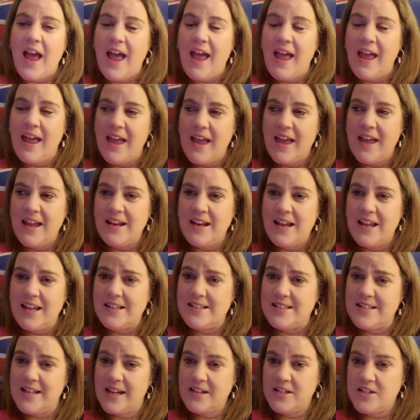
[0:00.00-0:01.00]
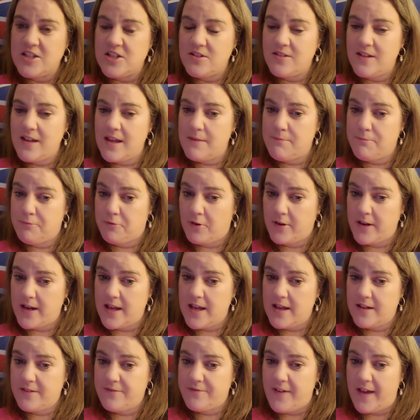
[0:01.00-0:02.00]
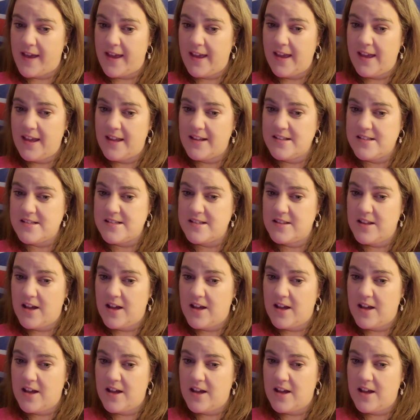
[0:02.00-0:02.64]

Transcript: and he's actually pretty advanced.